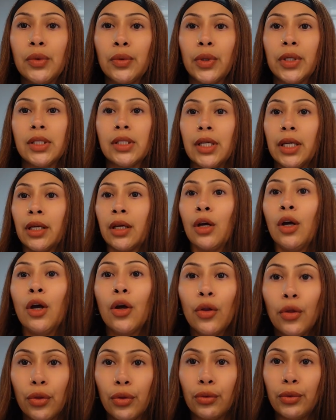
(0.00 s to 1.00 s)
where it's like
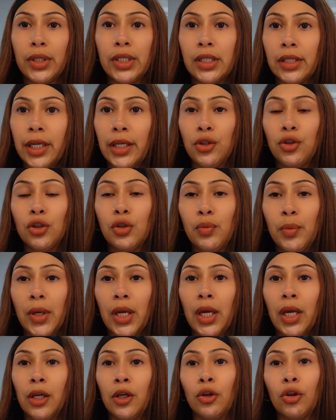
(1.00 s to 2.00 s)
3 stages
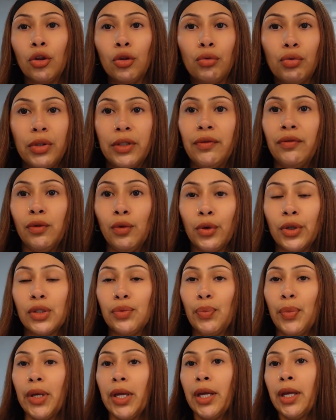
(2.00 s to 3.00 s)
big, 3 floors
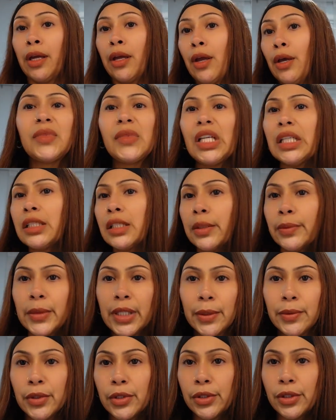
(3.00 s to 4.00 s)
big.
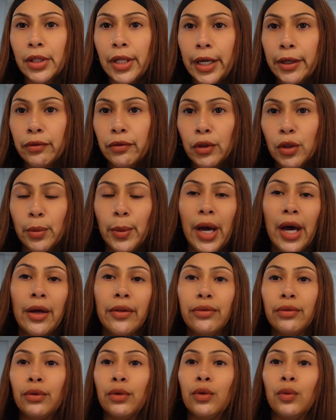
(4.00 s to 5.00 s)
Sometimes there's a line for the
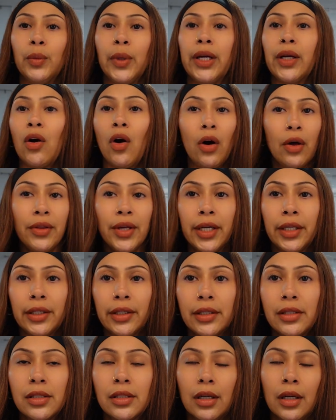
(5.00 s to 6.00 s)
bathroom, like all that
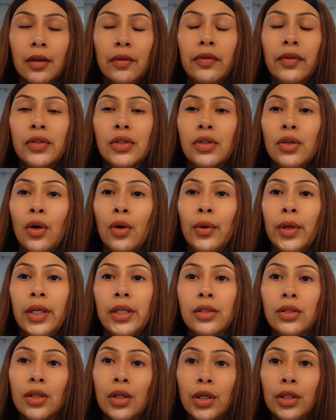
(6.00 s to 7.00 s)
good stuff. So
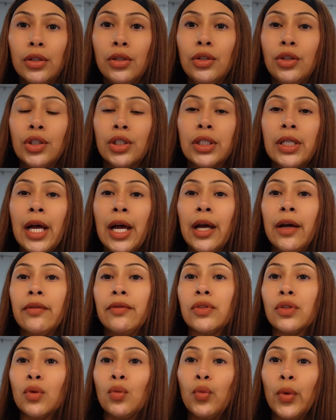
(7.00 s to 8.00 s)
it's good to just have
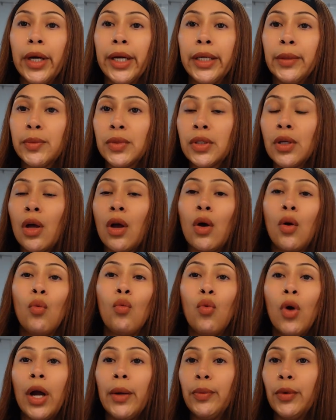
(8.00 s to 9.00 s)
some wipes,
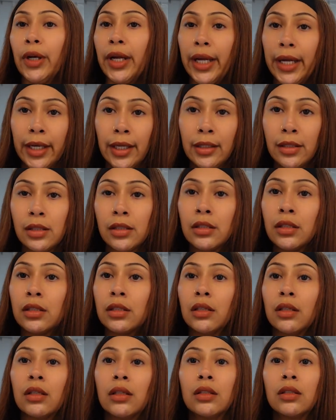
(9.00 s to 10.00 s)
wipe your hands
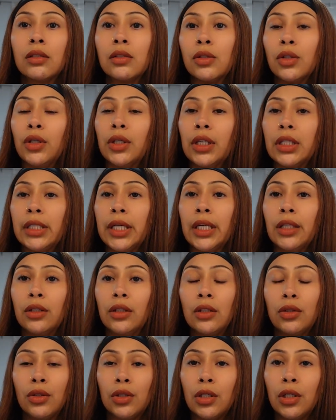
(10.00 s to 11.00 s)
so you can take the
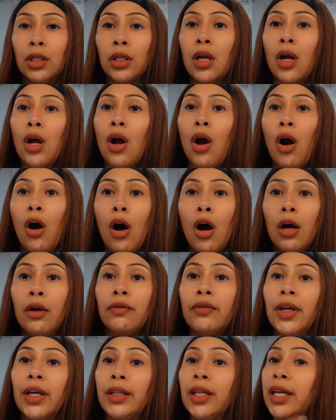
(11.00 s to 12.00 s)
dirt off,
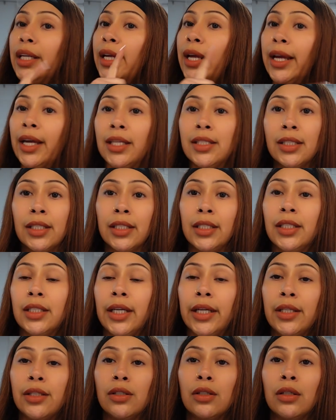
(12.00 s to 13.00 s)
and then hand
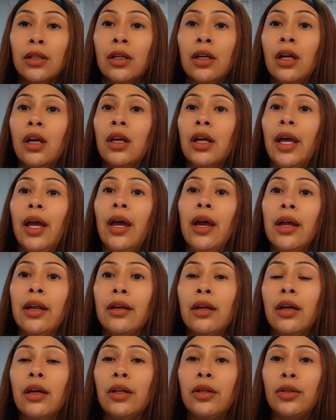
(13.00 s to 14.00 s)
sanitizer.
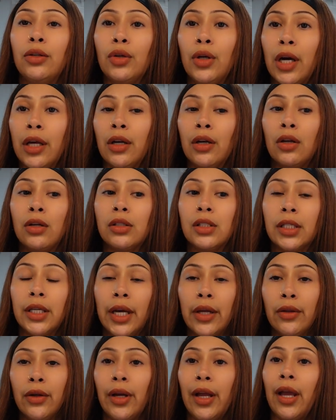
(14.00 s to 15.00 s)
And you got it all
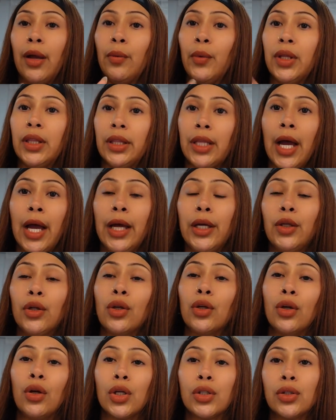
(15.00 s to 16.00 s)
together. And with that, you
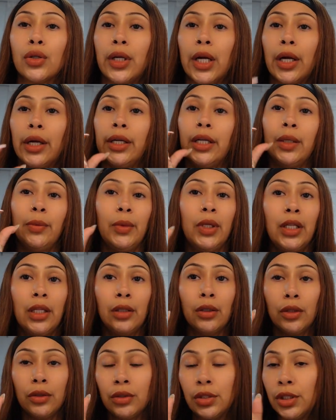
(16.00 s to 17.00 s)
could also carry a mini
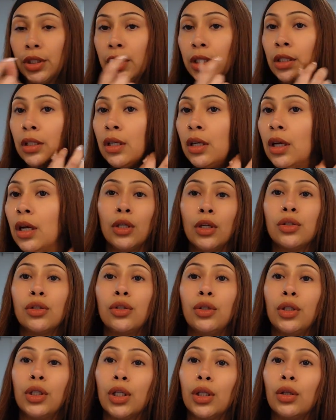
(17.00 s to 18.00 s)
lotion so
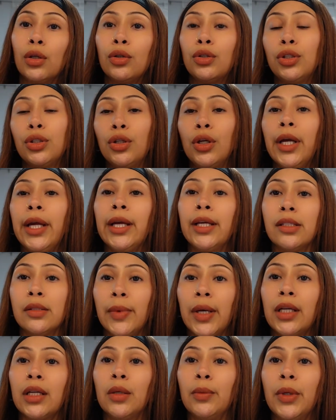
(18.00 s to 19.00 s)
you can lotion your hands
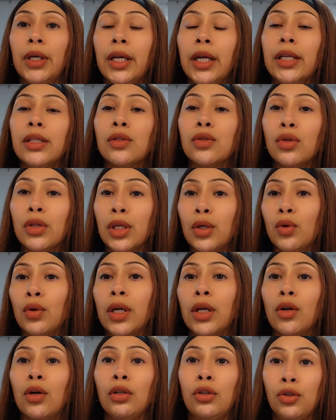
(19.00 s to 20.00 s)
back up again so they don't
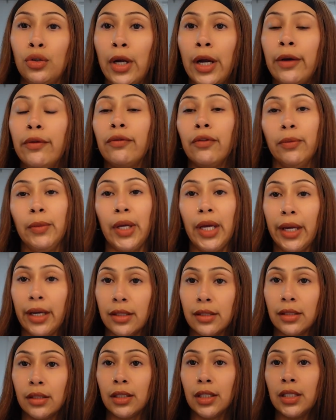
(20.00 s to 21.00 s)
get all dry from the hand
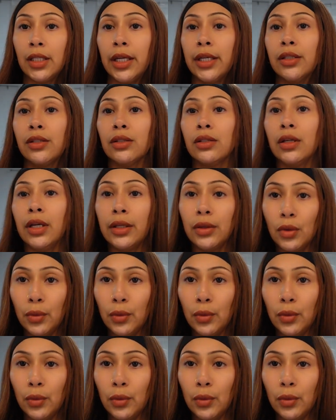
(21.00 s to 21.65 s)
sanitizer and the